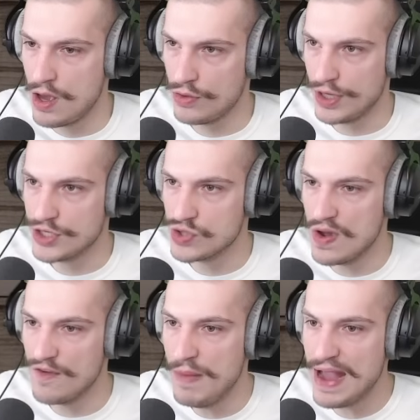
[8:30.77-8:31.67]
Okay, so
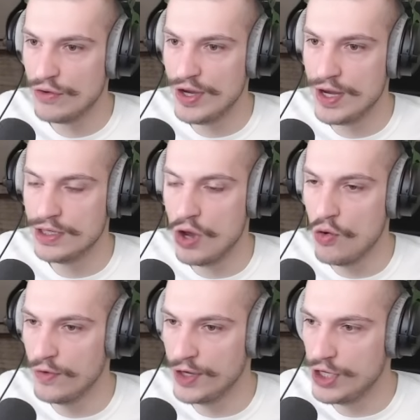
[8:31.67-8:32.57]
I've migrated to
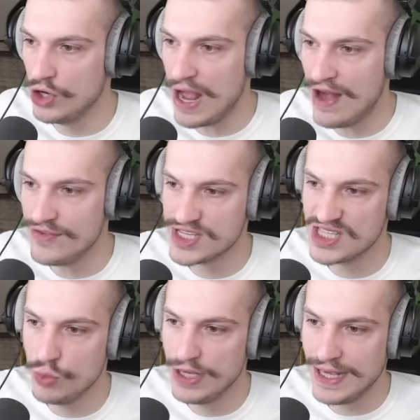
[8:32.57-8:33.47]
over here.
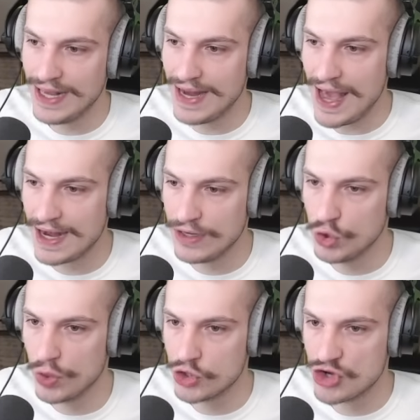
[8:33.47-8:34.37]
Obviously we can't add it
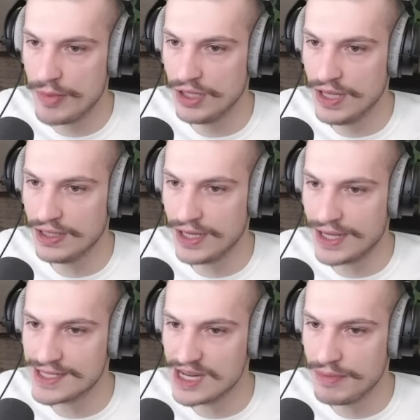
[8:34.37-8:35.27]
to our tribal land, like
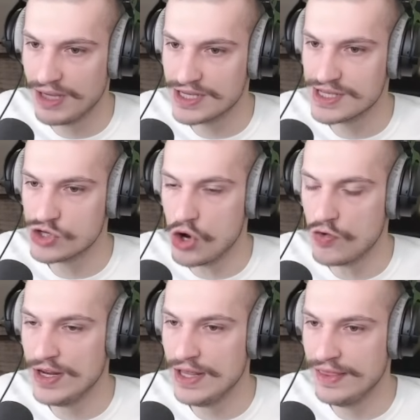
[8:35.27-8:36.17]
I said, because it's
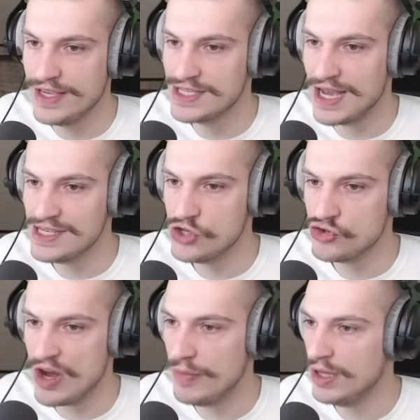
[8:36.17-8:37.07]
already these guys'
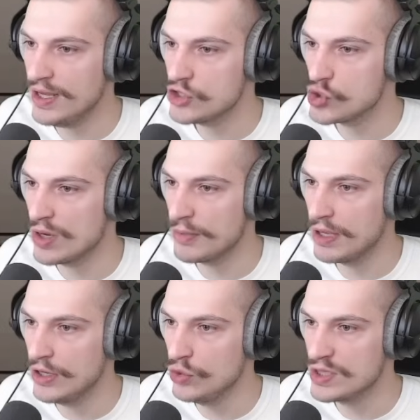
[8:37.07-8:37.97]
tribal land. So what I'm
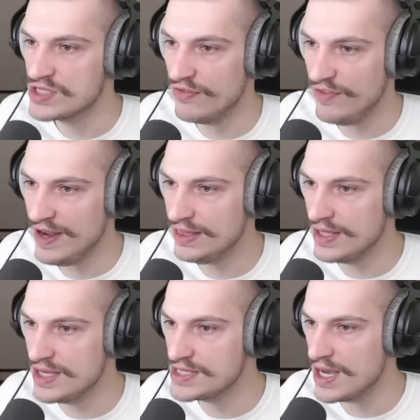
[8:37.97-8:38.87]
gonna do is fight
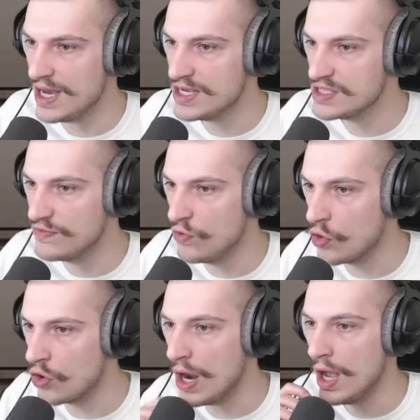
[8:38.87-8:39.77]
these guys
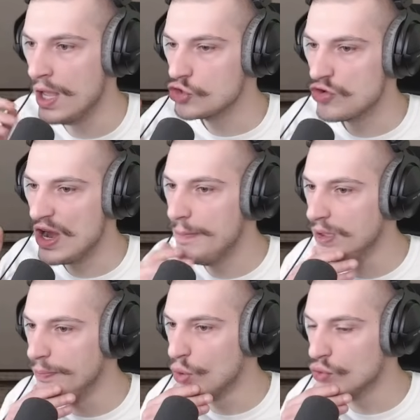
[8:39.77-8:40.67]
for
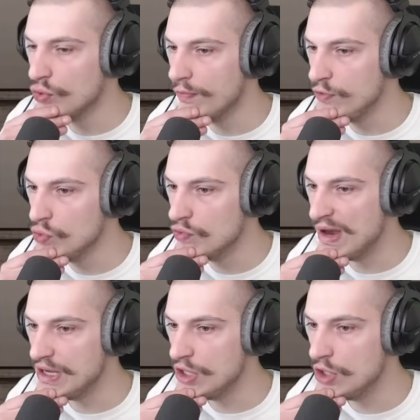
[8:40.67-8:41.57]
tribal border feud
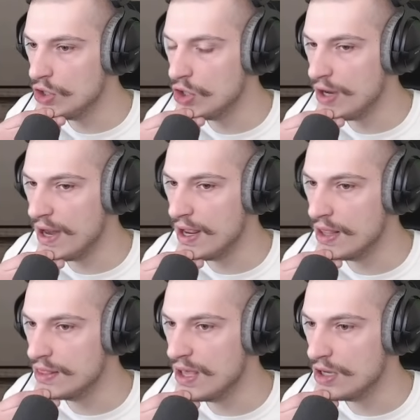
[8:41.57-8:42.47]
right here,
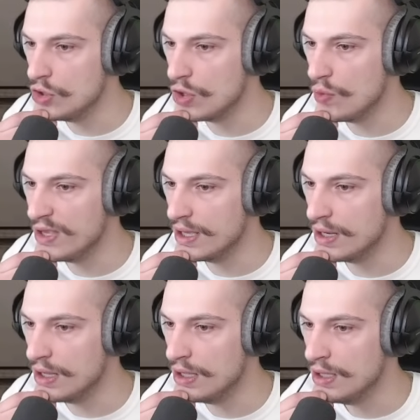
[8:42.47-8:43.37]
and then, you know, we
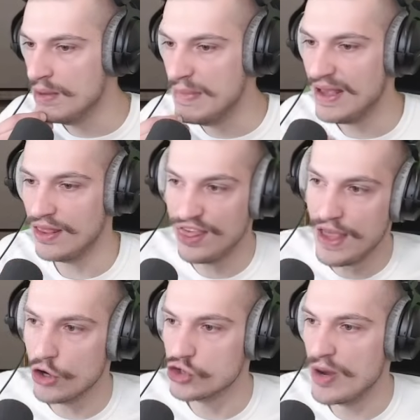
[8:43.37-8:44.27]
can make
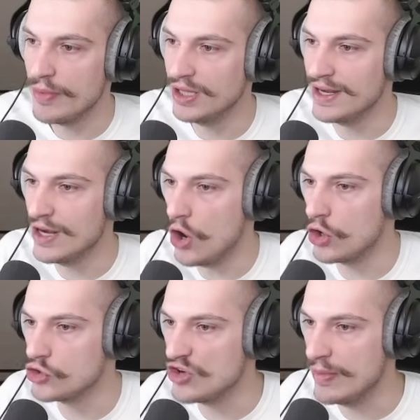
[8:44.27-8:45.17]
their tribal land
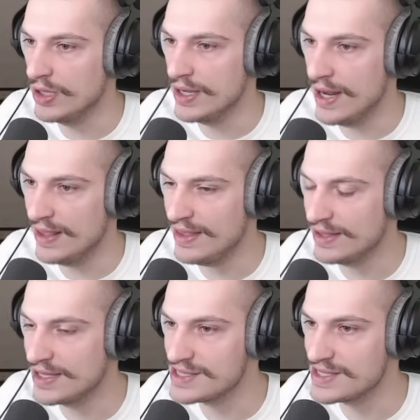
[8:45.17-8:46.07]
our tribal land. I
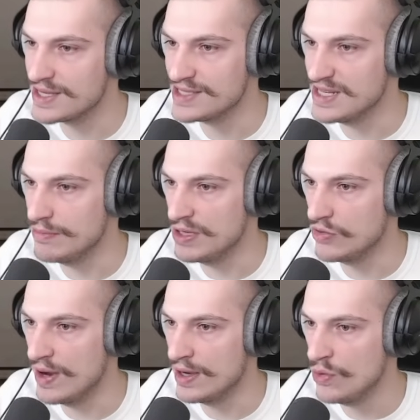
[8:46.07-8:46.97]
think this is the CB,
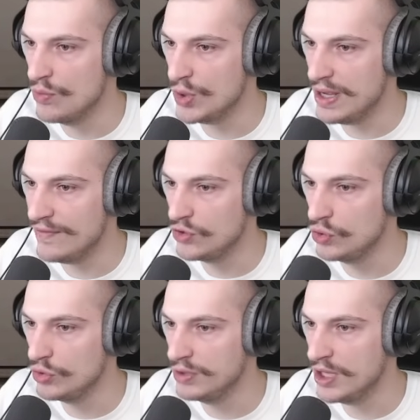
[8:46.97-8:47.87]
right? What do we have? 2
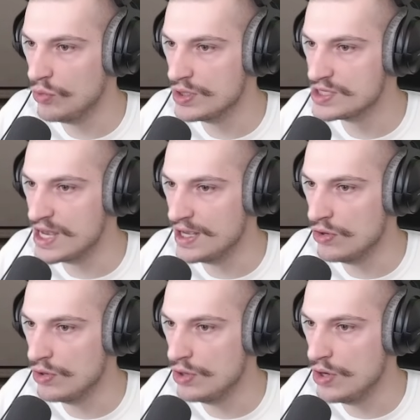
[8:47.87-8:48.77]
humiliate ones? I
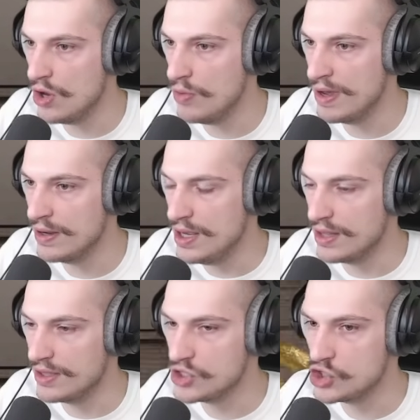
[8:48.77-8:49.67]
don't know, but yeah,
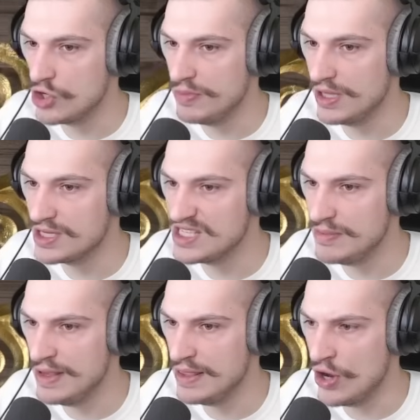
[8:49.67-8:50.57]
this should be the
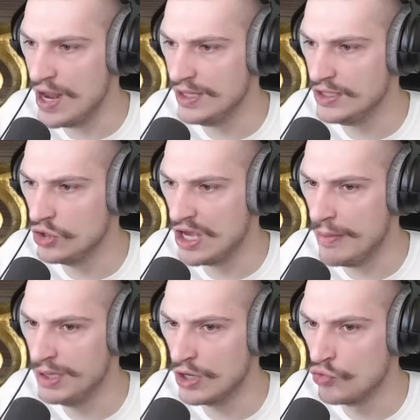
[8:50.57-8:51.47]
CB. They're allied to
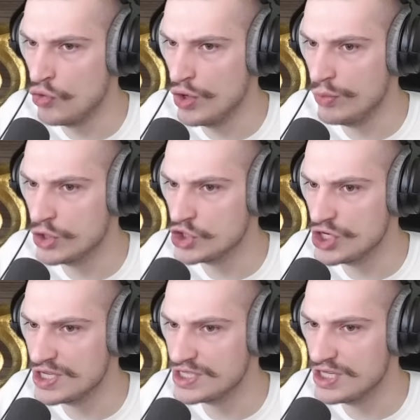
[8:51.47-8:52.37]
Camilla Roy, which
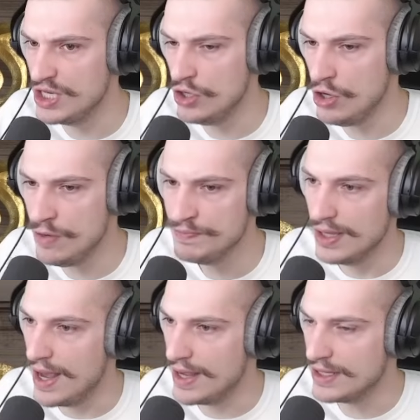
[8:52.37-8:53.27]
is here.
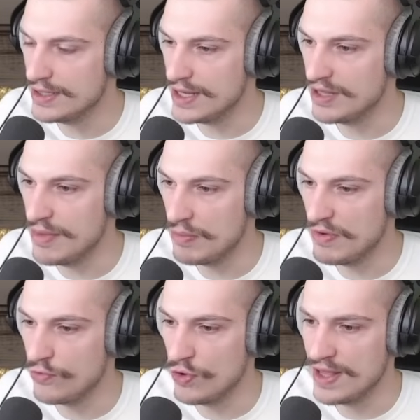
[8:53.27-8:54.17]
Yeah, I can take them out
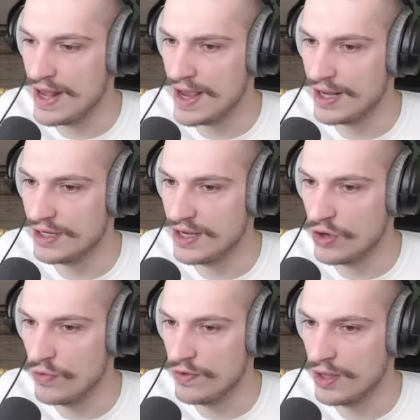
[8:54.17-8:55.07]
before that. I gotta tech
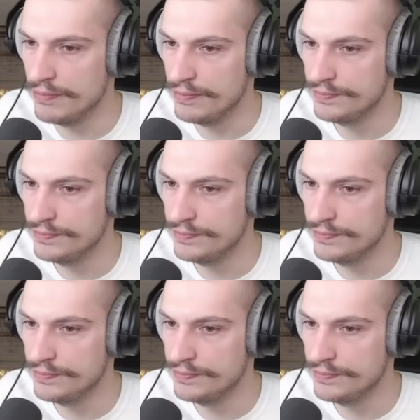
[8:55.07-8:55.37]
over them.